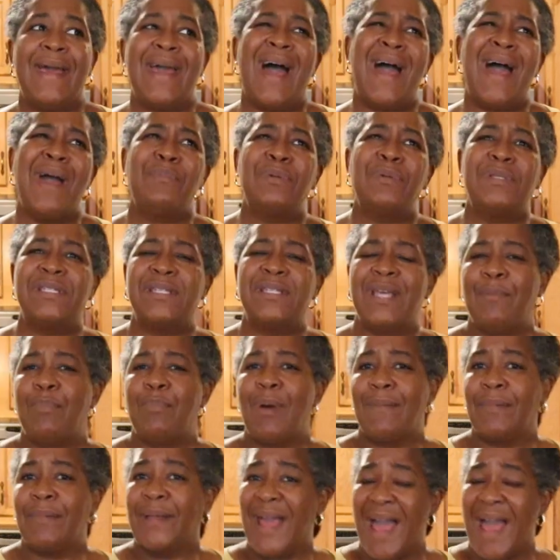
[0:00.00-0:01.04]
I would say
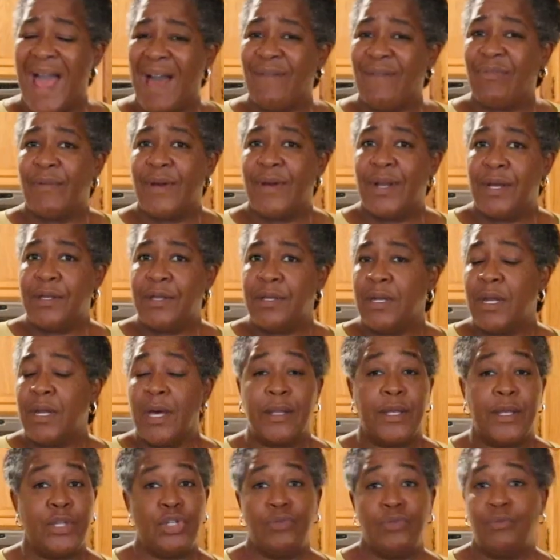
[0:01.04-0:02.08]
probably a half a red onion,
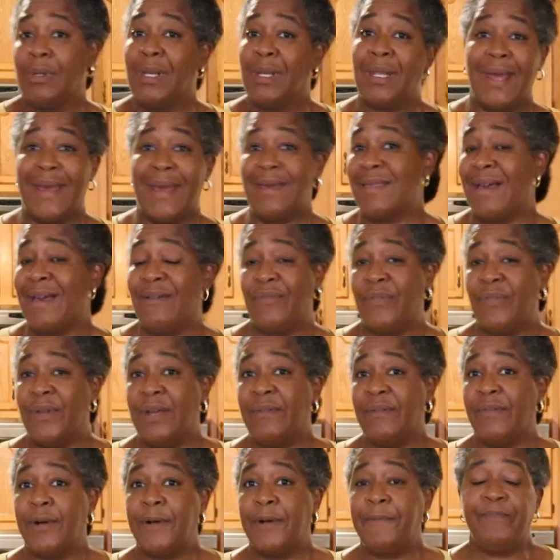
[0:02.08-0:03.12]
unless you really like that
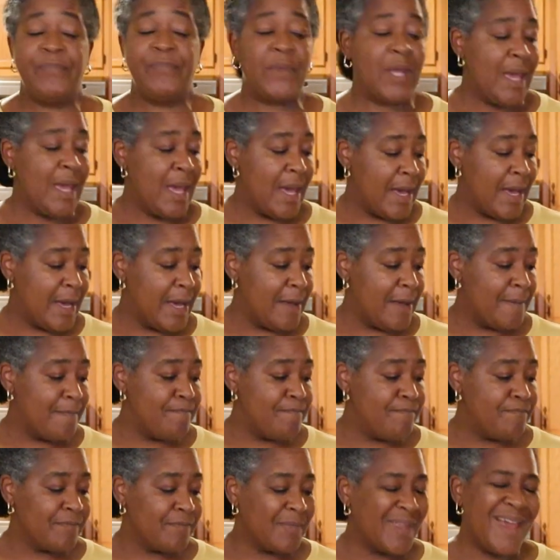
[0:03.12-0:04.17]
flavor.
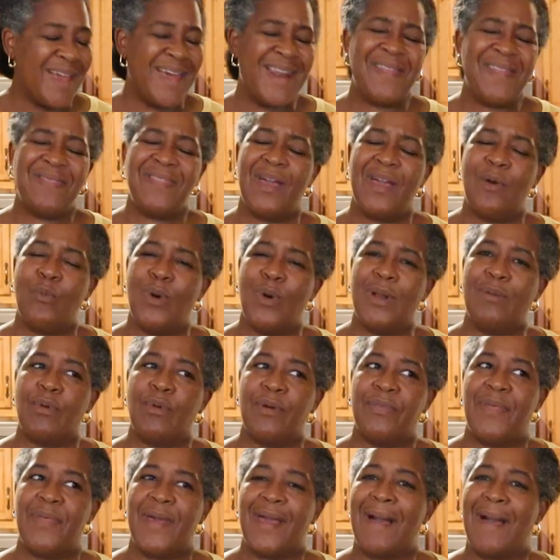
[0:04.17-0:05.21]
I think one more
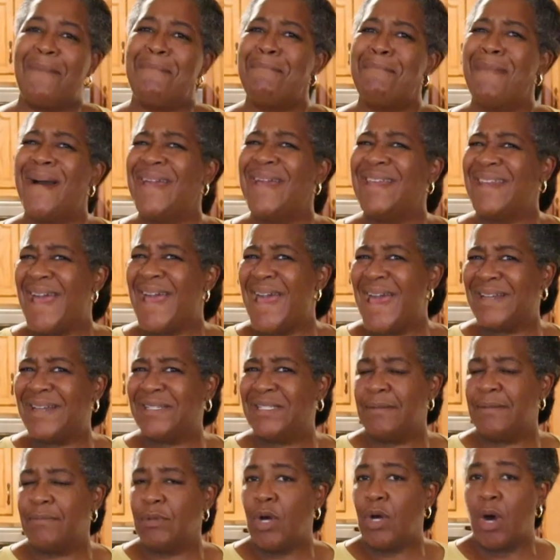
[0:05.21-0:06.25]
thing, I might add
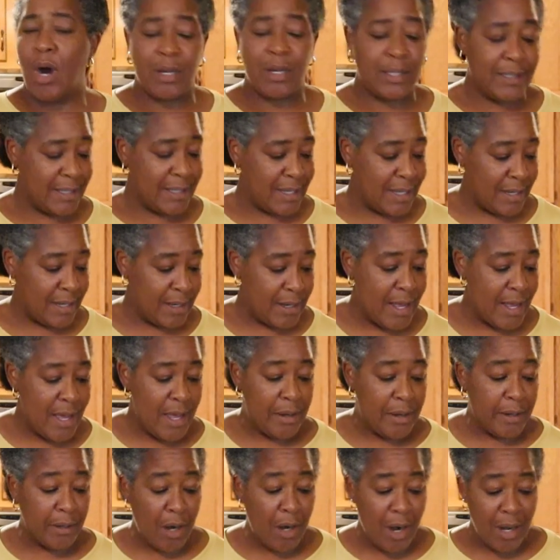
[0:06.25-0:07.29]
some garlic in.
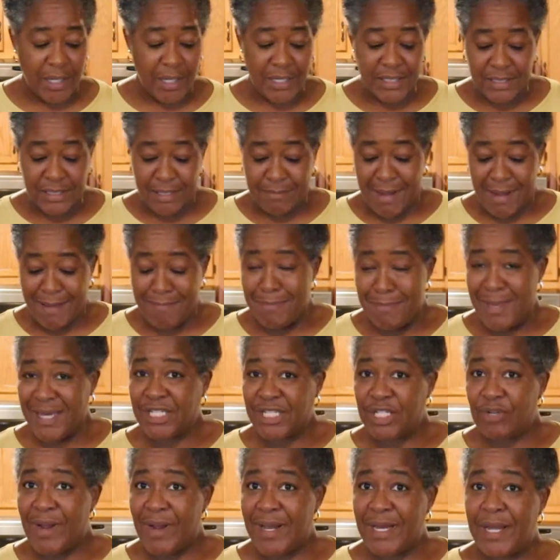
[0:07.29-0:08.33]
The garlic is in my
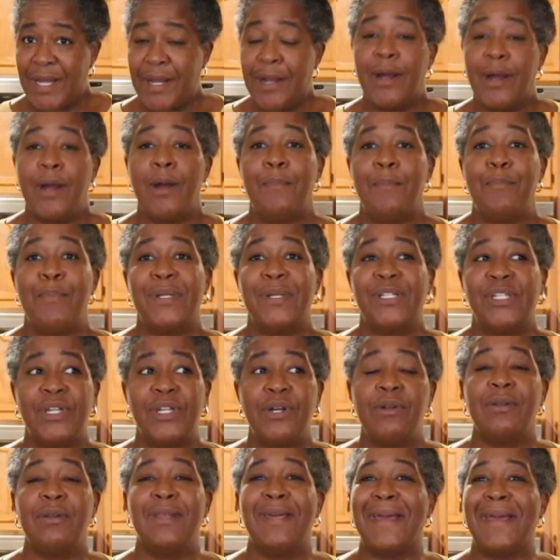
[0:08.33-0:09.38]
mix right here, but
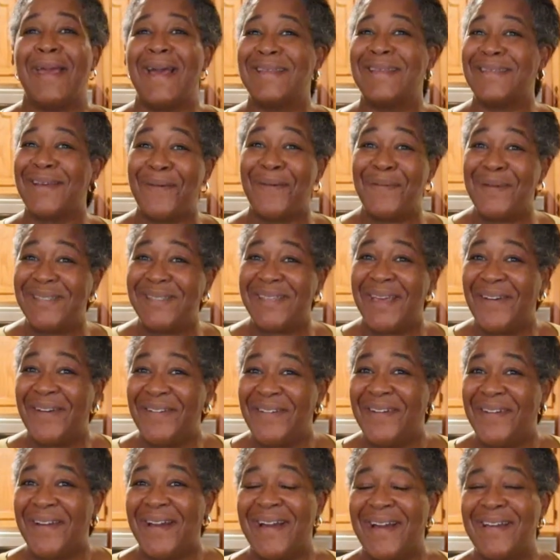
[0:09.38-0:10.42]
certainly, as I always tell
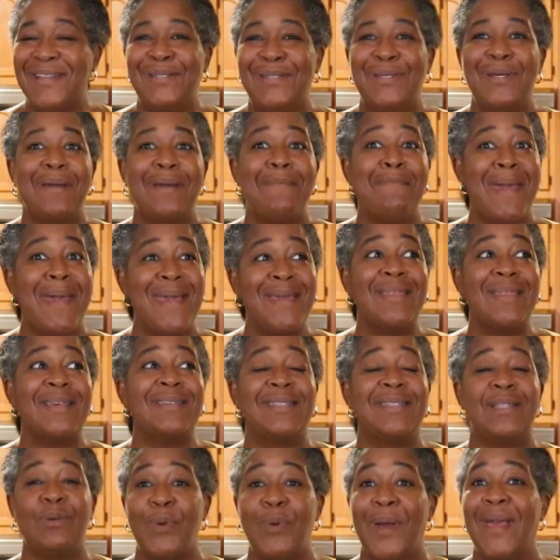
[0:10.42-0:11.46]
you guys, you can make
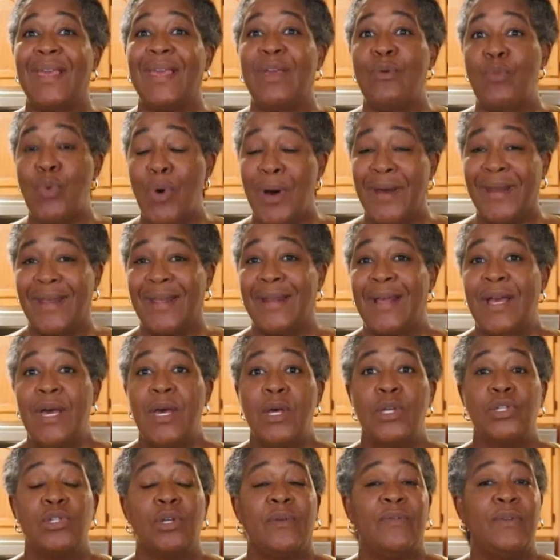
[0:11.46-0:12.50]
this the way you want it.
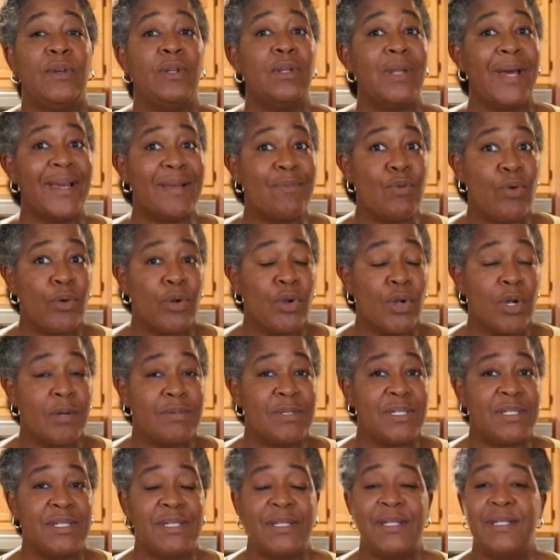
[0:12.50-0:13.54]
So if you like more
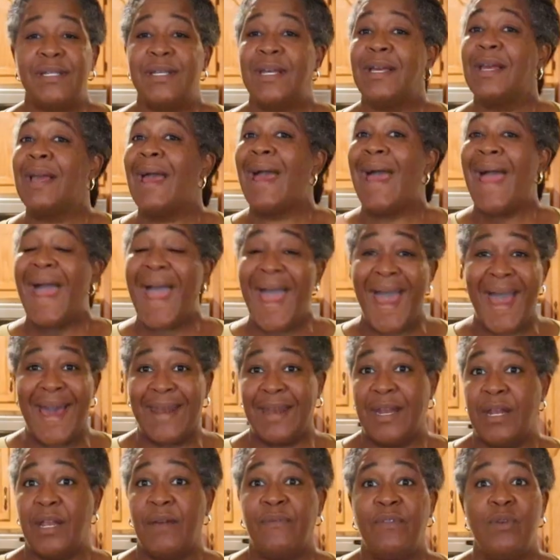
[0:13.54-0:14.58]
herbs and seasoning, add
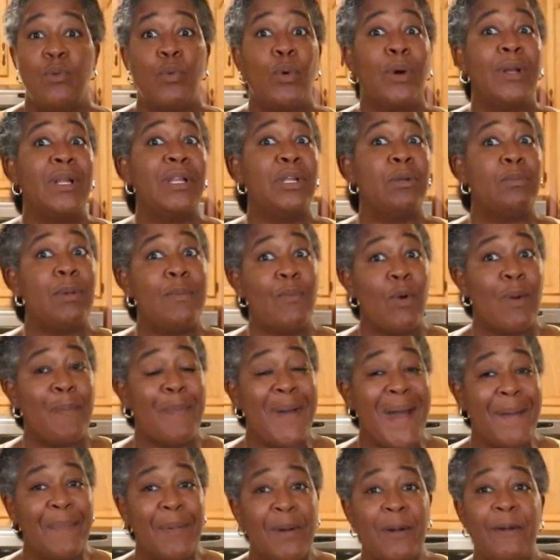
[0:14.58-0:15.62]
it. If you want a little bit more
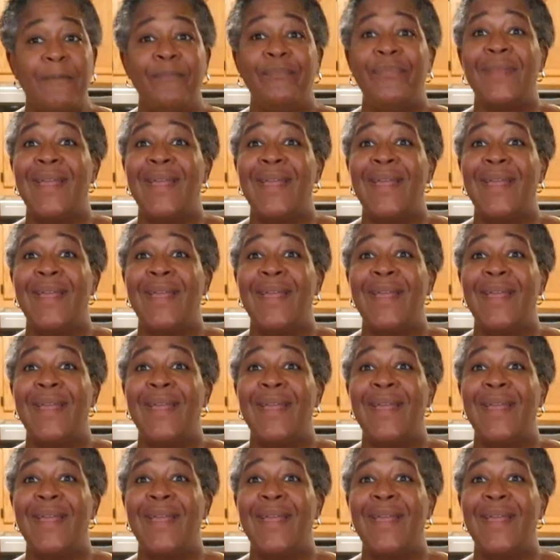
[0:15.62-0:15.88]
pepper,